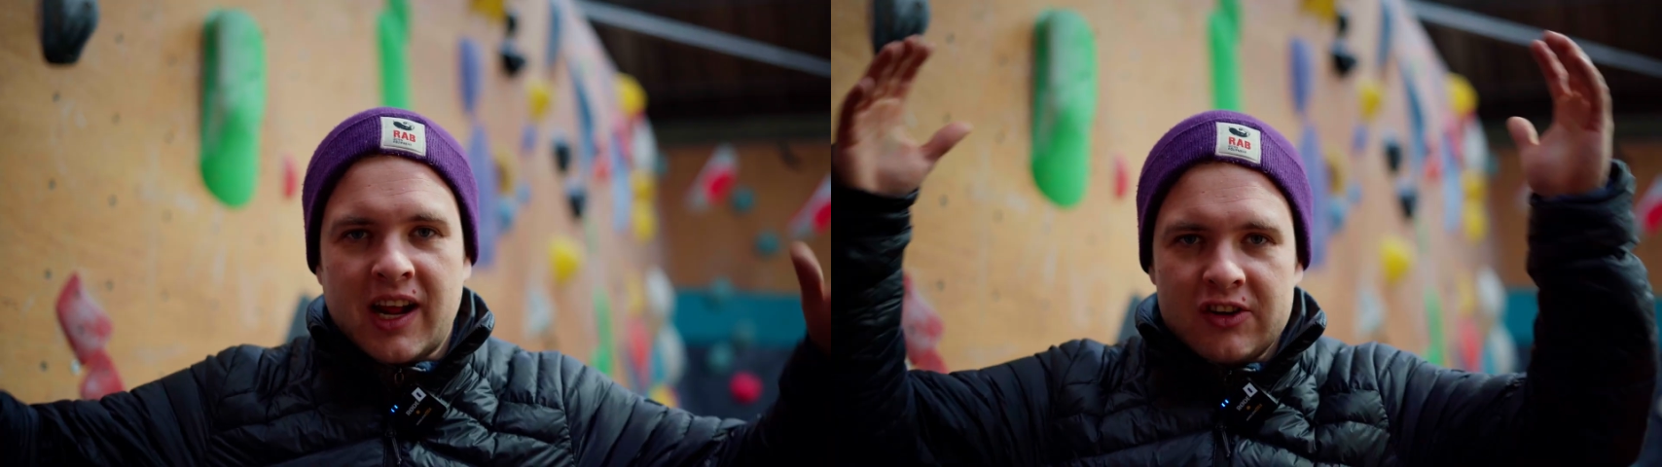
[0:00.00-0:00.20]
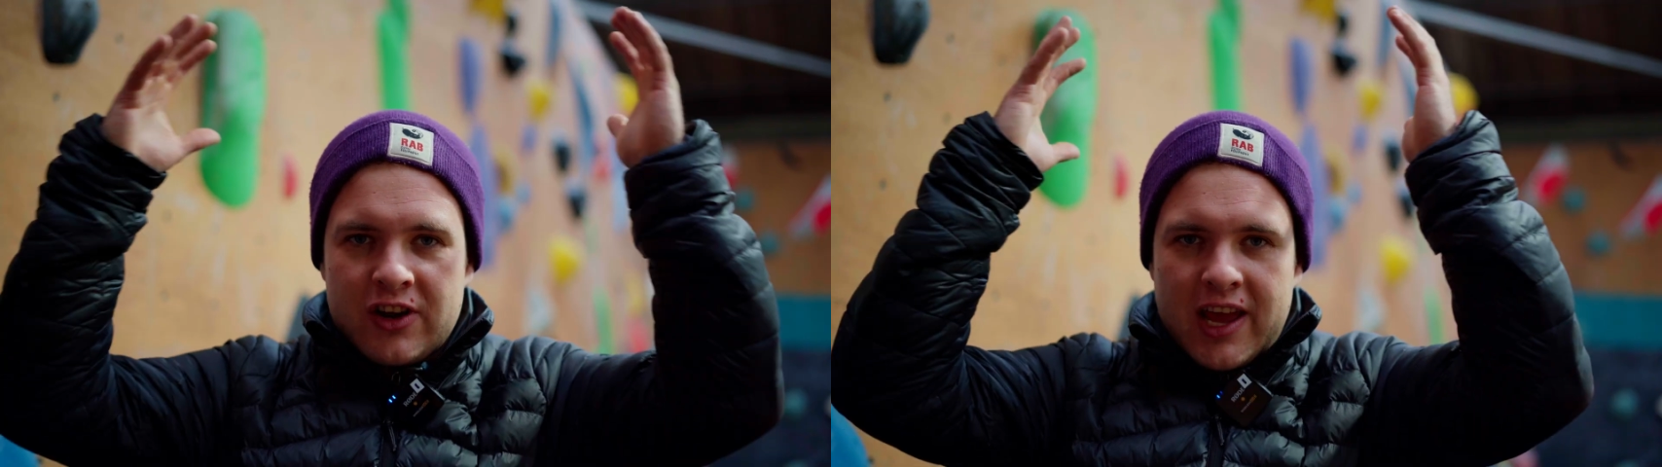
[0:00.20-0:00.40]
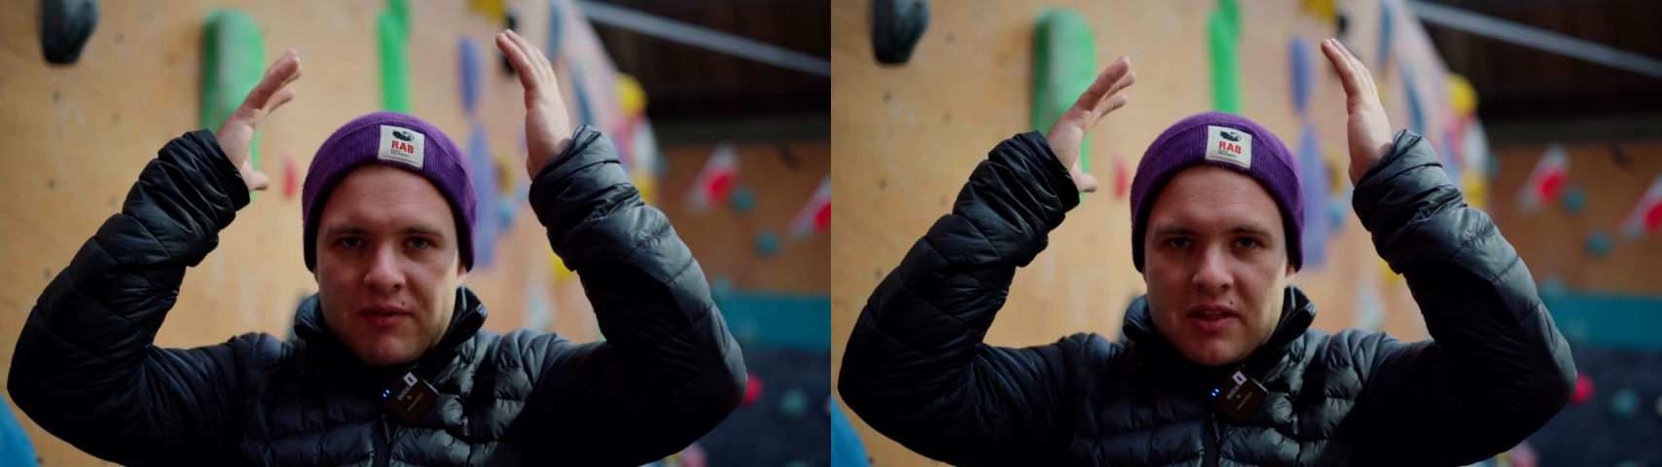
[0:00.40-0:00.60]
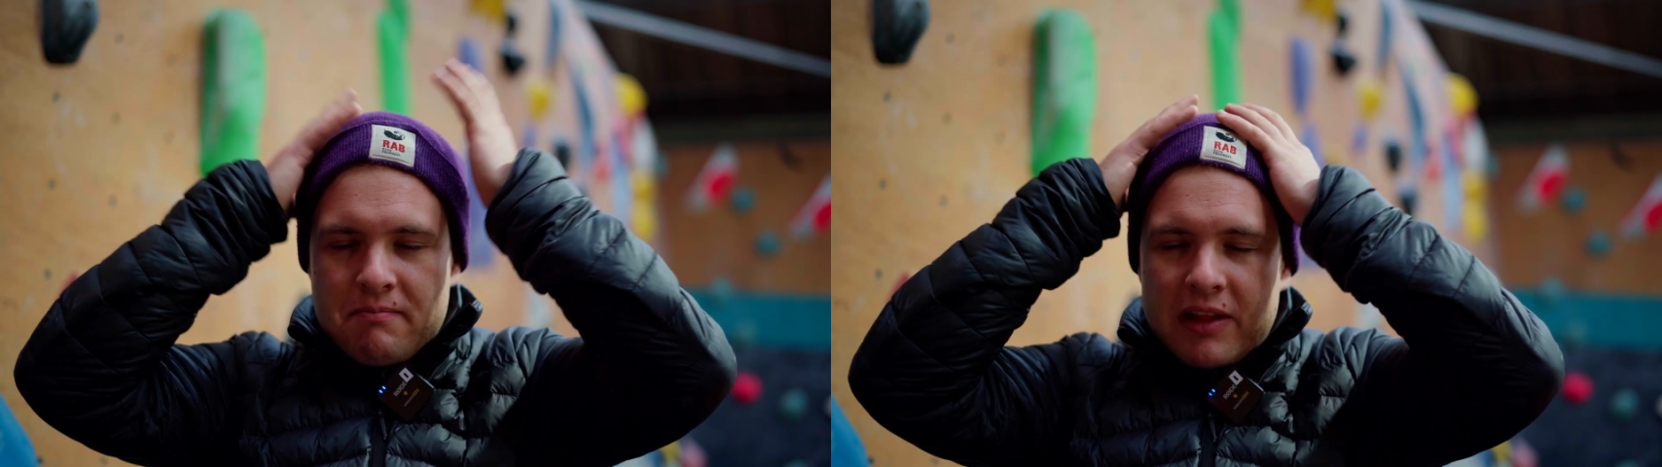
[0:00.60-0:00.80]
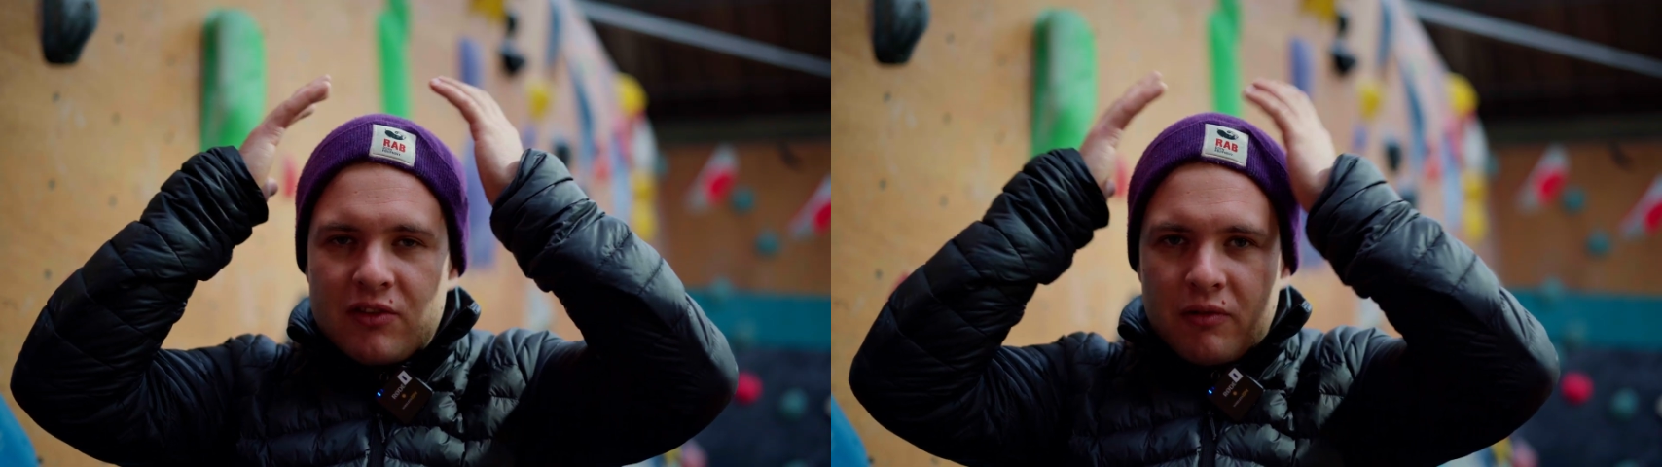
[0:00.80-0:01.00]
actually having the
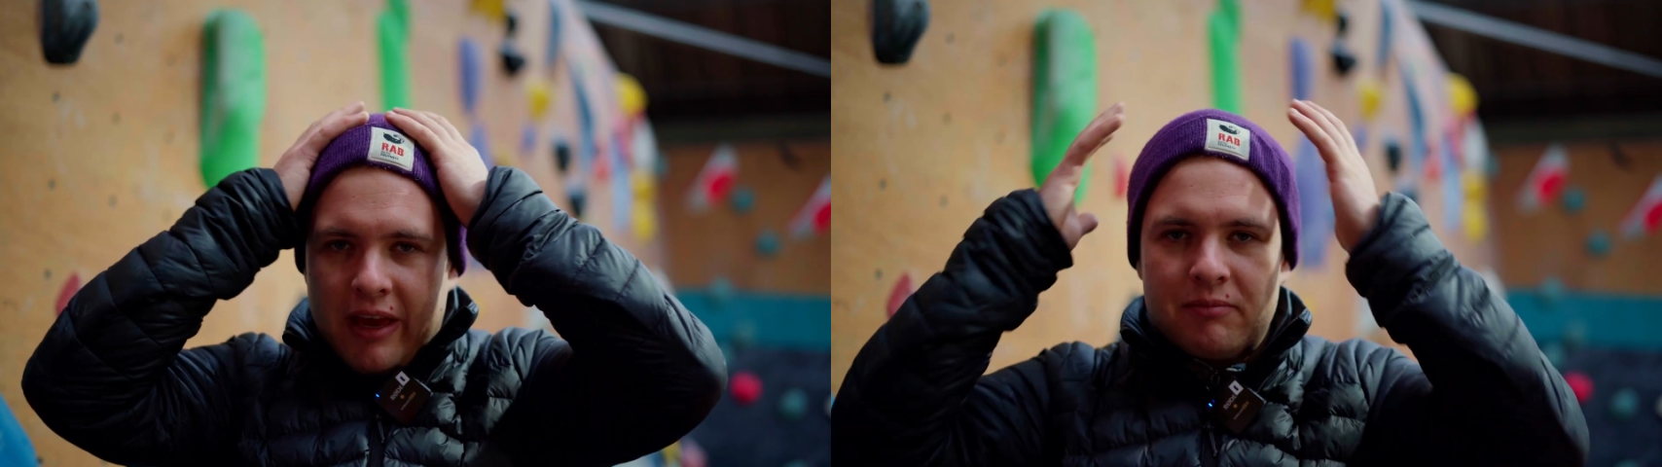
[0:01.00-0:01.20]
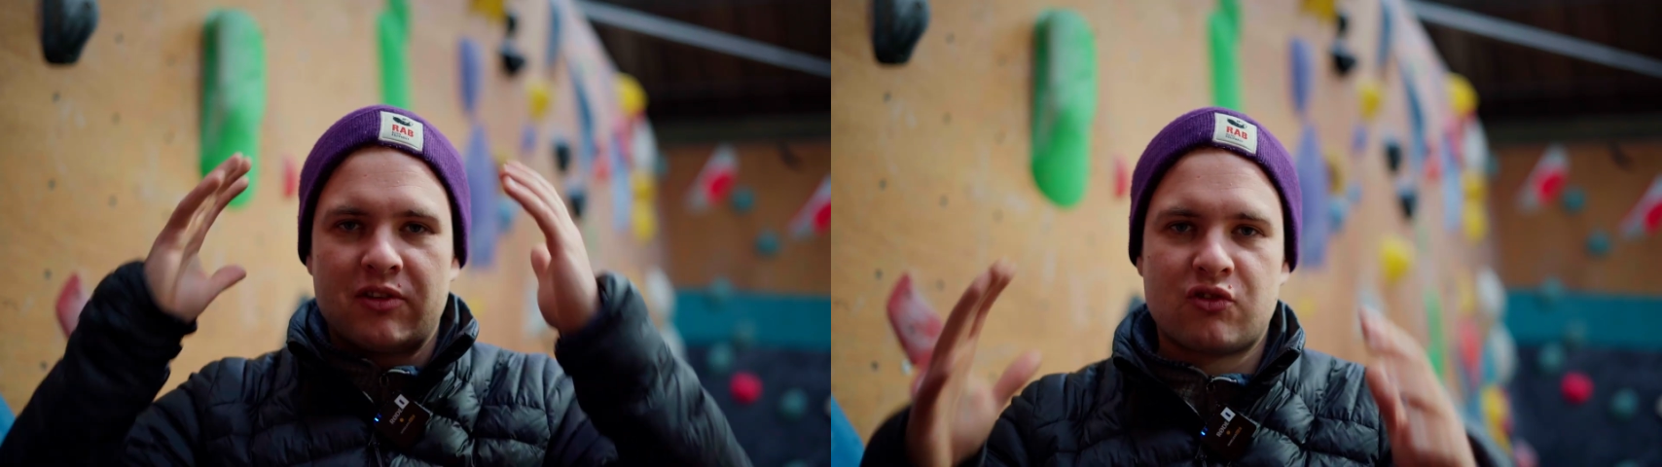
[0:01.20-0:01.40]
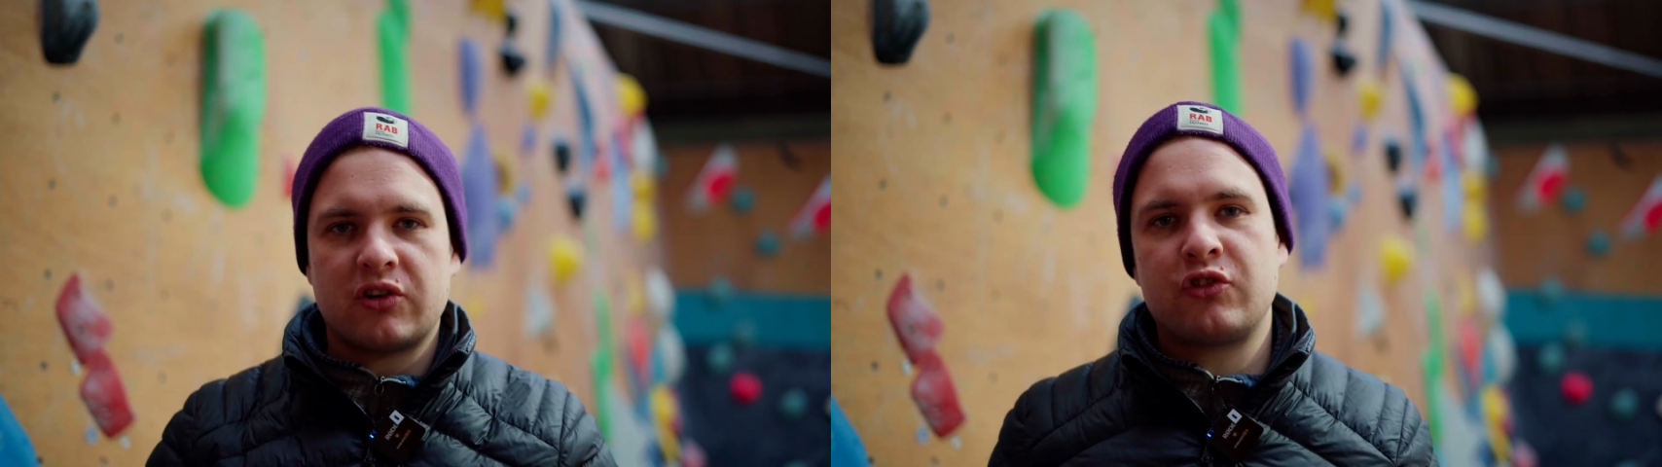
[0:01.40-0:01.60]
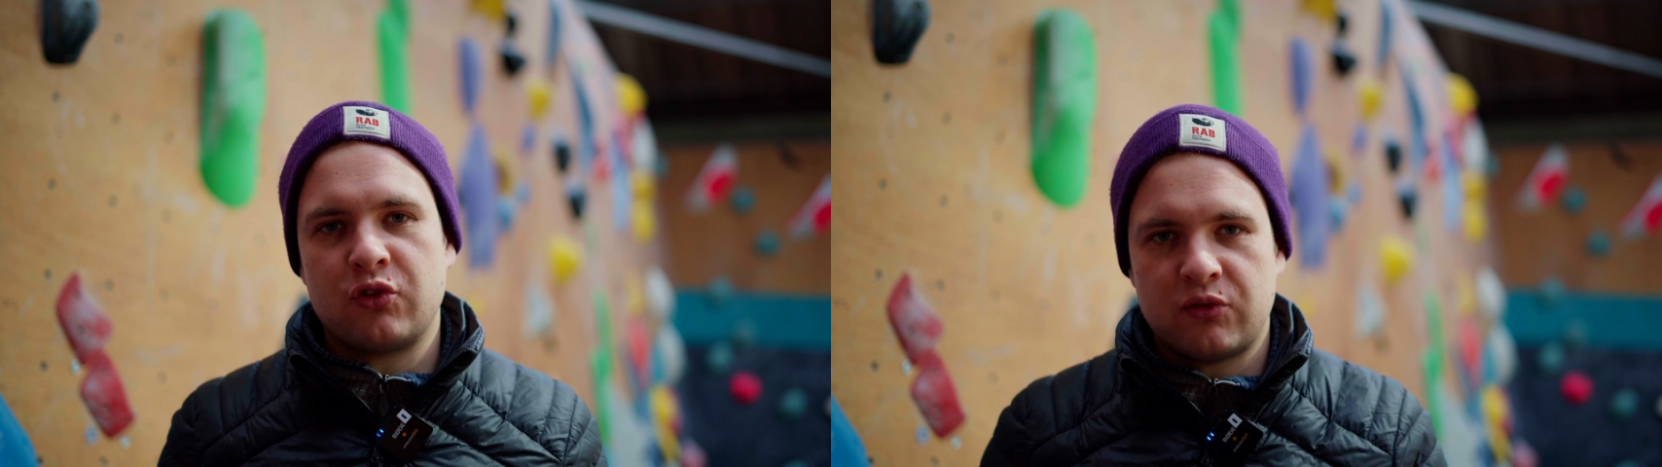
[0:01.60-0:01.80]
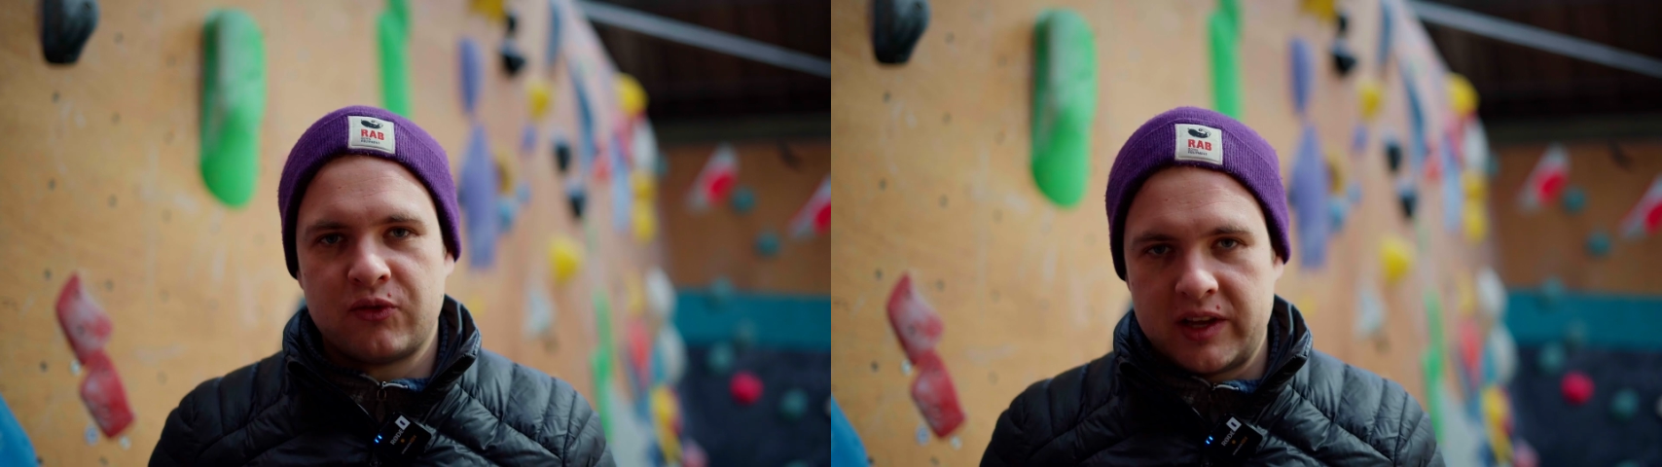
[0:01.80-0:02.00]
mental game to trust
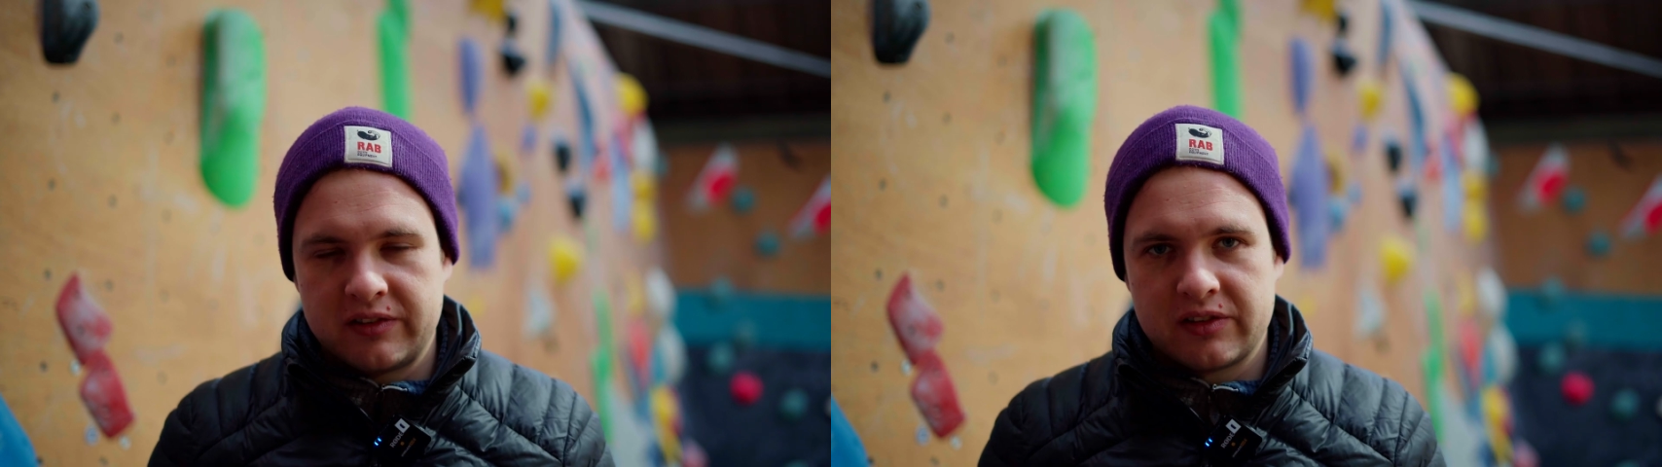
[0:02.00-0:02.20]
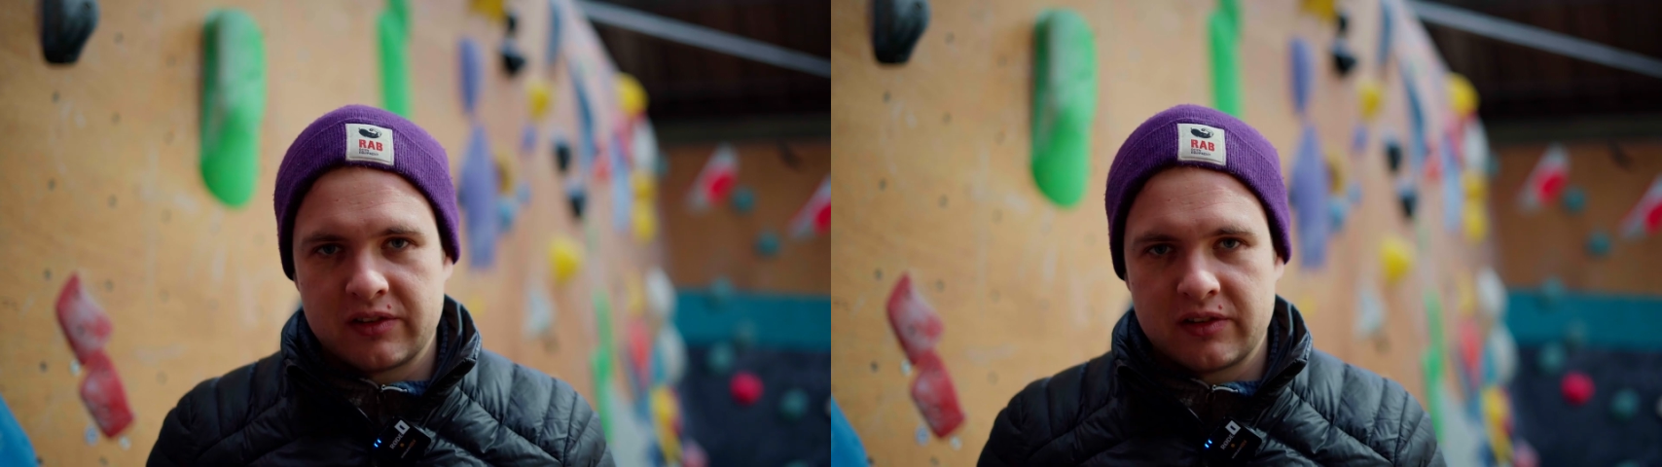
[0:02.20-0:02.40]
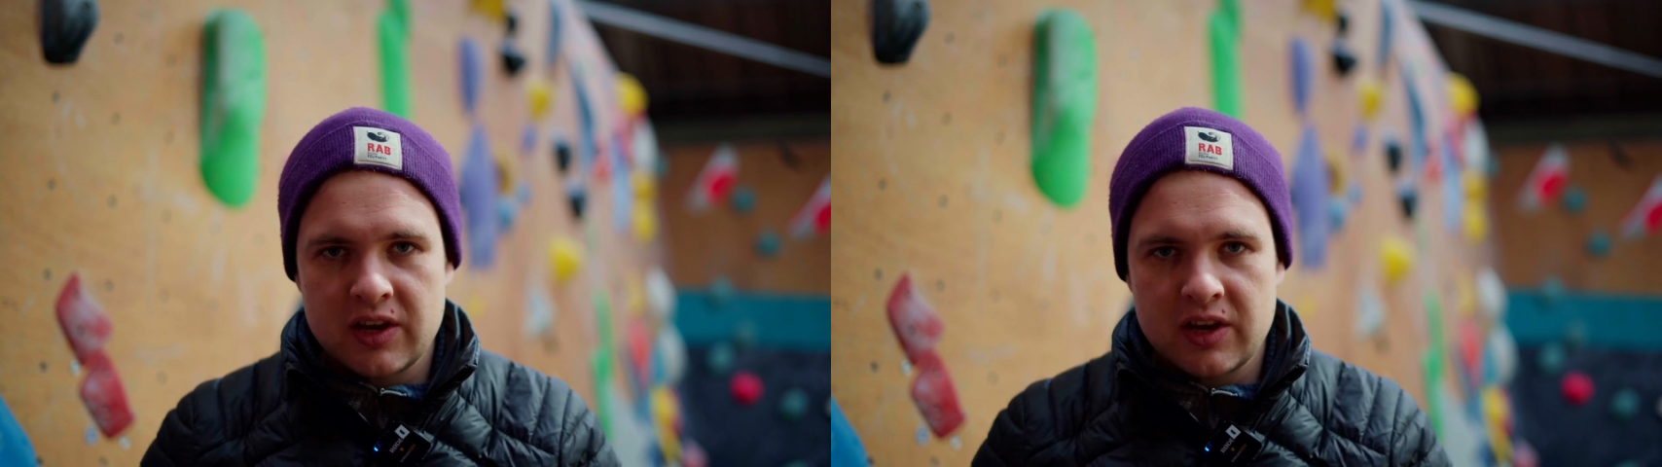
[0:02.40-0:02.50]
your feet.